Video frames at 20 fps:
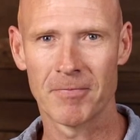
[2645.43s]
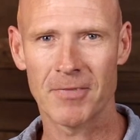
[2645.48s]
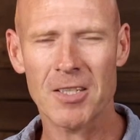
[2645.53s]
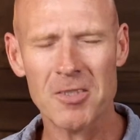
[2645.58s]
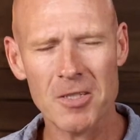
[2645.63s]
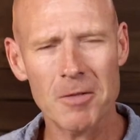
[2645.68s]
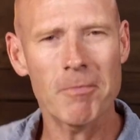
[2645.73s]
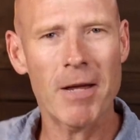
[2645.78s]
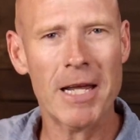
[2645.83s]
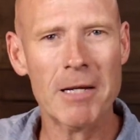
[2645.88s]

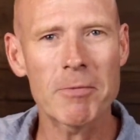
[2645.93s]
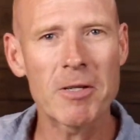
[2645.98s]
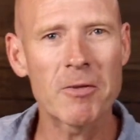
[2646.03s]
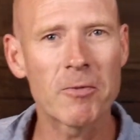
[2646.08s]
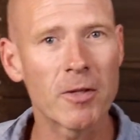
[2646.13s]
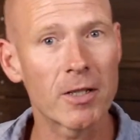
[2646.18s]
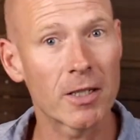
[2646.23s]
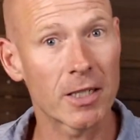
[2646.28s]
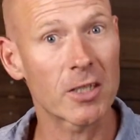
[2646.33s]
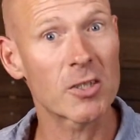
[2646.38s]
Does it make me
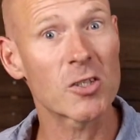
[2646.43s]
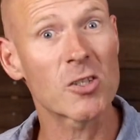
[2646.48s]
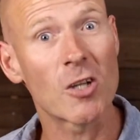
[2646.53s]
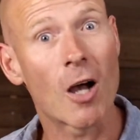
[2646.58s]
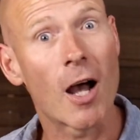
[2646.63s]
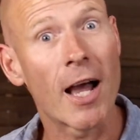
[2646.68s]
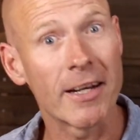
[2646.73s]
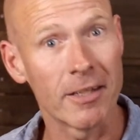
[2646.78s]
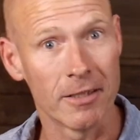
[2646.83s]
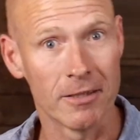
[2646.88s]
feel
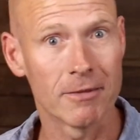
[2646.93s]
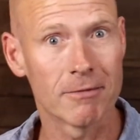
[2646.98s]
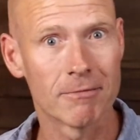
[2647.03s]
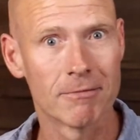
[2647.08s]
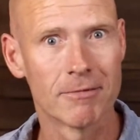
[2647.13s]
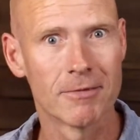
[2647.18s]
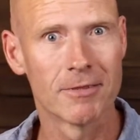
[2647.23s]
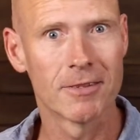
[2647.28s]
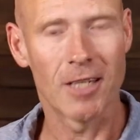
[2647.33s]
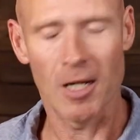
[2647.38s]
excited
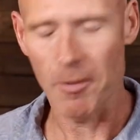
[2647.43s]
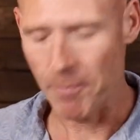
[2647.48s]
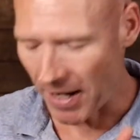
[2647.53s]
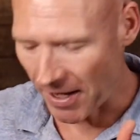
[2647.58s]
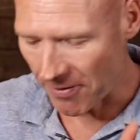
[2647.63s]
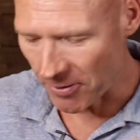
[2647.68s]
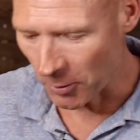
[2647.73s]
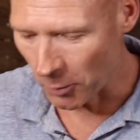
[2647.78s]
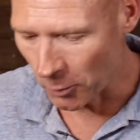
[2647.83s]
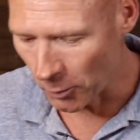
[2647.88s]

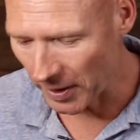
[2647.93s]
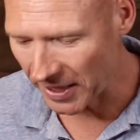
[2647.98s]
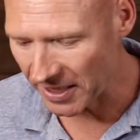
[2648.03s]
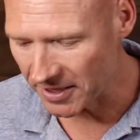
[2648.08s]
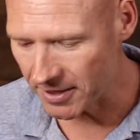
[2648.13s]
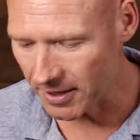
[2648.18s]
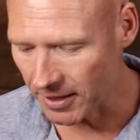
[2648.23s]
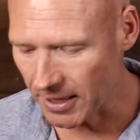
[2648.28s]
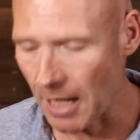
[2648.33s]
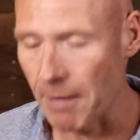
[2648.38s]
about the
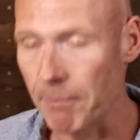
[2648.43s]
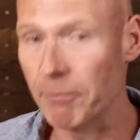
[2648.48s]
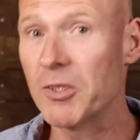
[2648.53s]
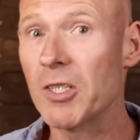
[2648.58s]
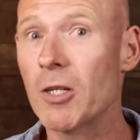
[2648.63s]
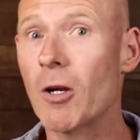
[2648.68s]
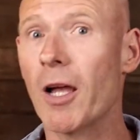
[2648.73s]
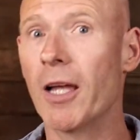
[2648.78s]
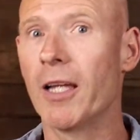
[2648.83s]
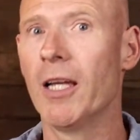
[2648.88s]
week to come?
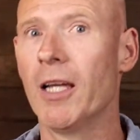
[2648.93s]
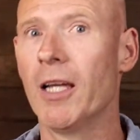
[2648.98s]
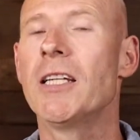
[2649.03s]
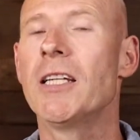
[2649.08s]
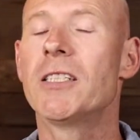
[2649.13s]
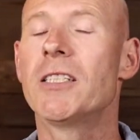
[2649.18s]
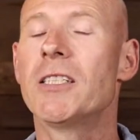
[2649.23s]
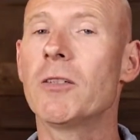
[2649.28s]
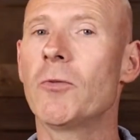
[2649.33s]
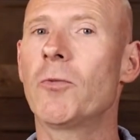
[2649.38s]
Did
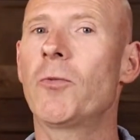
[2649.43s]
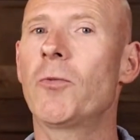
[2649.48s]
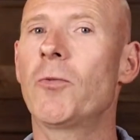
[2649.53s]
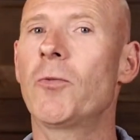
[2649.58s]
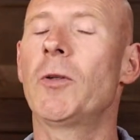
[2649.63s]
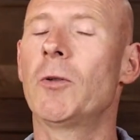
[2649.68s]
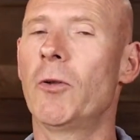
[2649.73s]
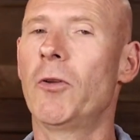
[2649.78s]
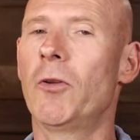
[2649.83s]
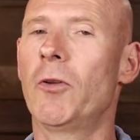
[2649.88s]
it
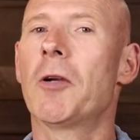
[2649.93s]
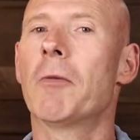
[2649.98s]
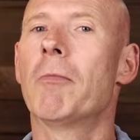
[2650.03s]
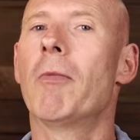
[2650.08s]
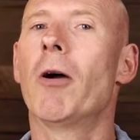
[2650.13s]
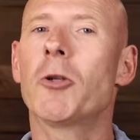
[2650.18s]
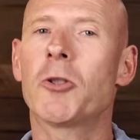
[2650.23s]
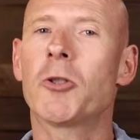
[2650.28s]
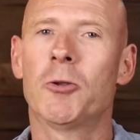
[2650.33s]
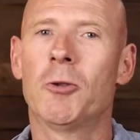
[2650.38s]
fill the
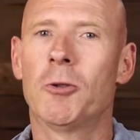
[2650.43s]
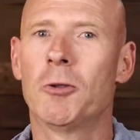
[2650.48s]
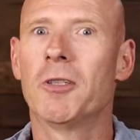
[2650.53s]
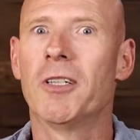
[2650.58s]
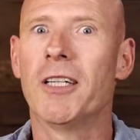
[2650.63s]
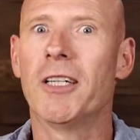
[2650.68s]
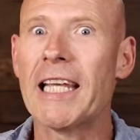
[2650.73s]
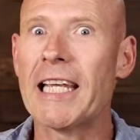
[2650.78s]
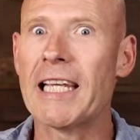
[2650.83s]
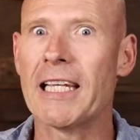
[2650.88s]
emotional
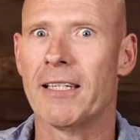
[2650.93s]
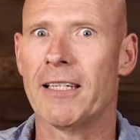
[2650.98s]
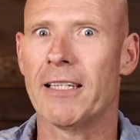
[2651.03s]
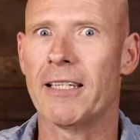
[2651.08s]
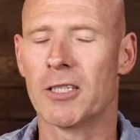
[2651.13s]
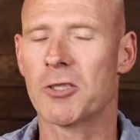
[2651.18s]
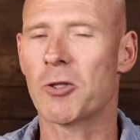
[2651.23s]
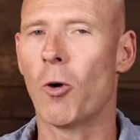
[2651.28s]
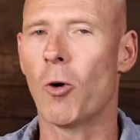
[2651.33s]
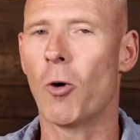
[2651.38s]
need
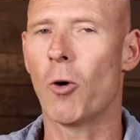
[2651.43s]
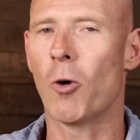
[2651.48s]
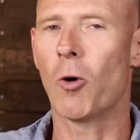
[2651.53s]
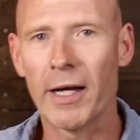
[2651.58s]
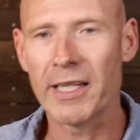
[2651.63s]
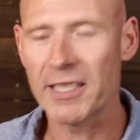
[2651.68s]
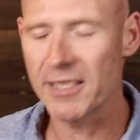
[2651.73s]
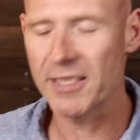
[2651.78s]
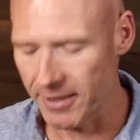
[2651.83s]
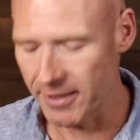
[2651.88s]
that's
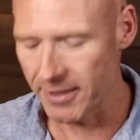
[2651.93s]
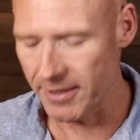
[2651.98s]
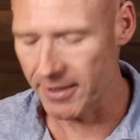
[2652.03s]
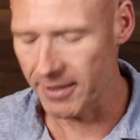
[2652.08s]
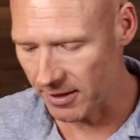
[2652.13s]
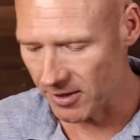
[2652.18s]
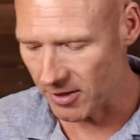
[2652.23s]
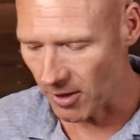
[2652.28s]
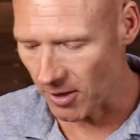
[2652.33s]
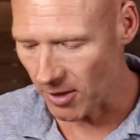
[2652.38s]
always sitting
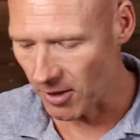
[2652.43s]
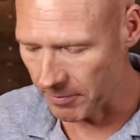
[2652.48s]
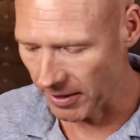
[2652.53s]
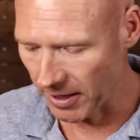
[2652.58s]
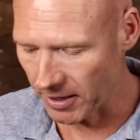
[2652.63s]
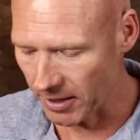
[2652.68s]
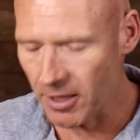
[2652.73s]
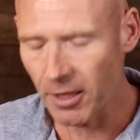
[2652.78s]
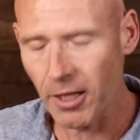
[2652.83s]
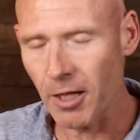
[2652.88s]
inside
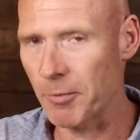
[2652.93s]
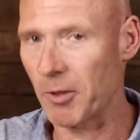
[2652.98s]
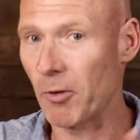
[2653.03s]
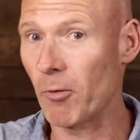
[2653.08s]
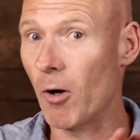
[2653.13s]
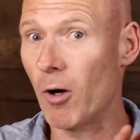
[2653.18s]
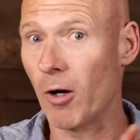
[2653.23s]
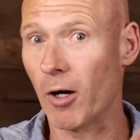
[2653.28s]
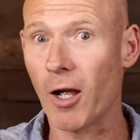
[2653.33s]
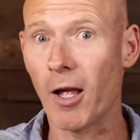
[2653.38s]
me? And don't get me
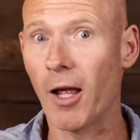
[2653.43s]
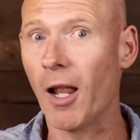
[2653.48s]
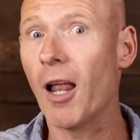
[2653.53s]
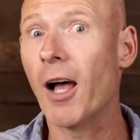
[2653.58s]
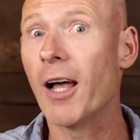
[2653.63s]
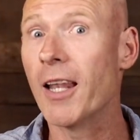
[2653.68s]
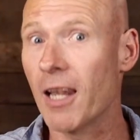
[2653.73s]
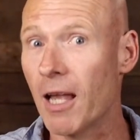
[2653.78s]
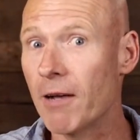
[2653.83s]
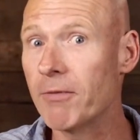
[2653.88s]
wrong,
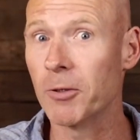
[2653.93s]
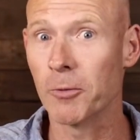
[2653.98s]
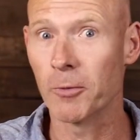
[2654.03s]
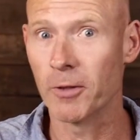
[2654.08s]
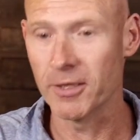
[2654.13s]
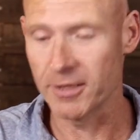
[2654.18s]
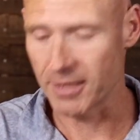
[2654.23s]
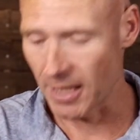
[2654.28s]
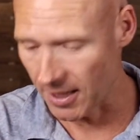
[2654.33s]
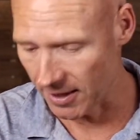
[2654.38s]
I love it
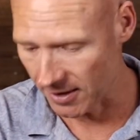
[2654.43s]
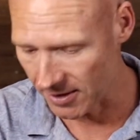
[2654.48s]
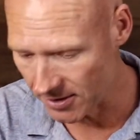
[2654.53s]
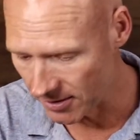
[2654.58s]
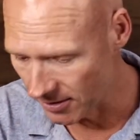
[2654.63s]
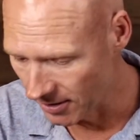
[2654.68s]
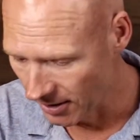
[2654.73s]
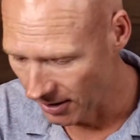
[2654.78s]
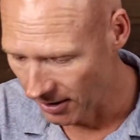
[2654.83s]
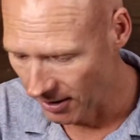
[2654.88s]
when it
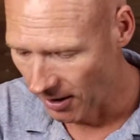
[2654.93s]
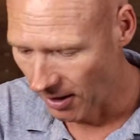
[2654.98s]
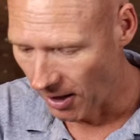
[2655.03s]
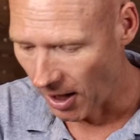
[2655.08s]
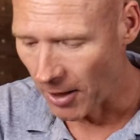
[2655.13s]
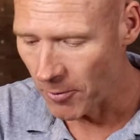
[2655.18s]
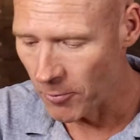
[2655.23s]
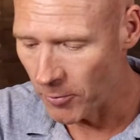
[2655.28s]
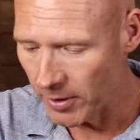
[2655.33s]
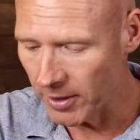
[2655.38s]
does.
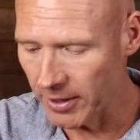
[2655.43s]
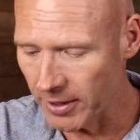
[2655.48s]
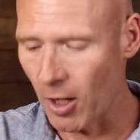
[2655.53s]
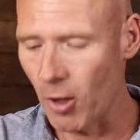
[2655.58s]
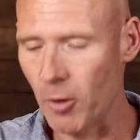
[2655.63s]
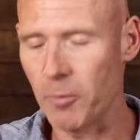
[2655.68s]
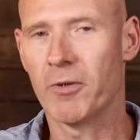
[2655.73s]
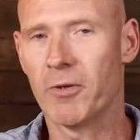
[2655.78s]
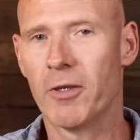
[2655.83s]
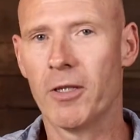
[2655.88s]
I really
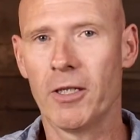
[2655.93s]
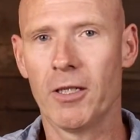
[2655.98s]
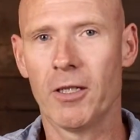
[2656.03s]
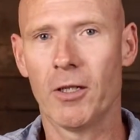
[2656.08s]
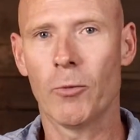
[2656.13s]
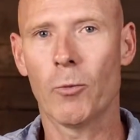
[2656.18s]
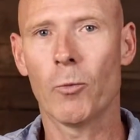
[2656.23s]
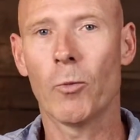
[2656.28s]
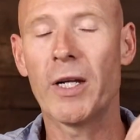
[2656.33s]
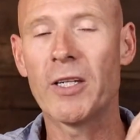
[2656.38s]
hope that
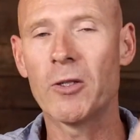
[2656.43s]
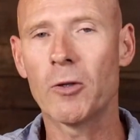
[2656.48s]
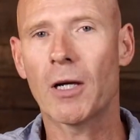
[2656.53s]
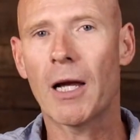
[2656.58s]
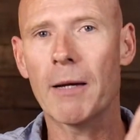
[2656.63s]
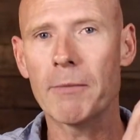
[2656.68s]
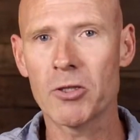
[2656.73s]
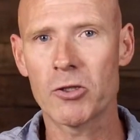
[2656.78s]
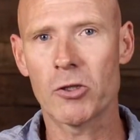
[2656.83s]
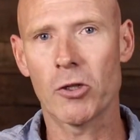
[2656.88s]
when you
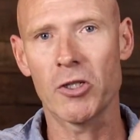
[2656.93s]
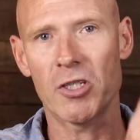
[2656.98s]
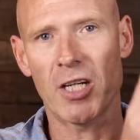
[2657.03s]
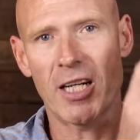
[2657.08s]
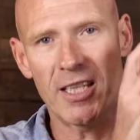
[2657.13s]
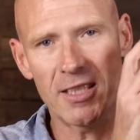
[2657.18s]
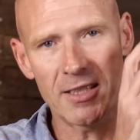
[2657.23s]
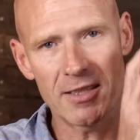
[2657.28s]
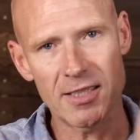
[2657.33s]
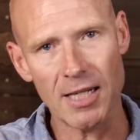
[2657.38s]
come to church,
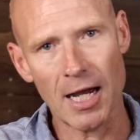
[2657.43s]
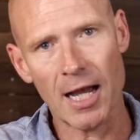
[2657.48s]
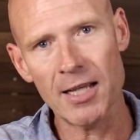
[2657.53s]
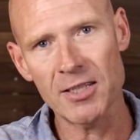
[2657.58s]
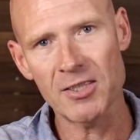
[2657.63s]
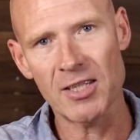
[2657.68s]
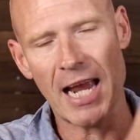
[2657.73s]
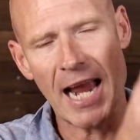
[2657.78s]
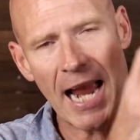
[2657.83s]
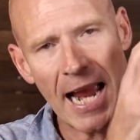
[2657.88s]
it
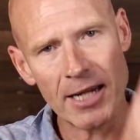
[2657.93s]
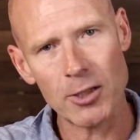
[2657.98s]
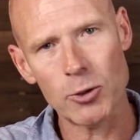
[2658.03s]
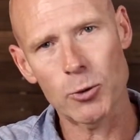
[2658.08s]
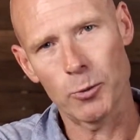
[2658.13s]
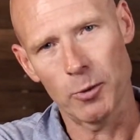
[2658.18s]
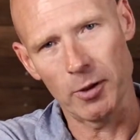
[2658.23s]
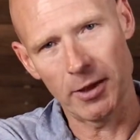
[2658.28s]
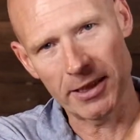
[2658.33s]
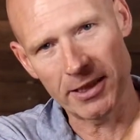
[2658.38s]
does
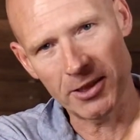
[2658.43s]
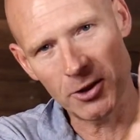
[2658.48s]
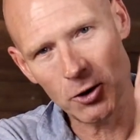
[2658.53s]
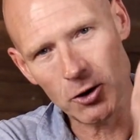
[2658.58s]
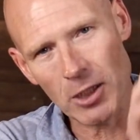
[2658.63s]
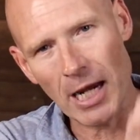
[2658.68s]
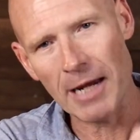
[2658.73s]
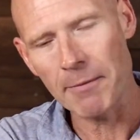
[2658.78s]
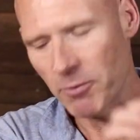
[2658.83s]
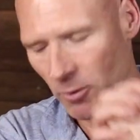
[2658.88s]
actually
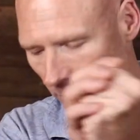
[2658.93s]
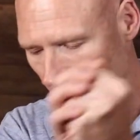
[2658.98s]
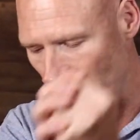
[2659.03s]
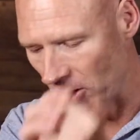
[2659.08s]
shape your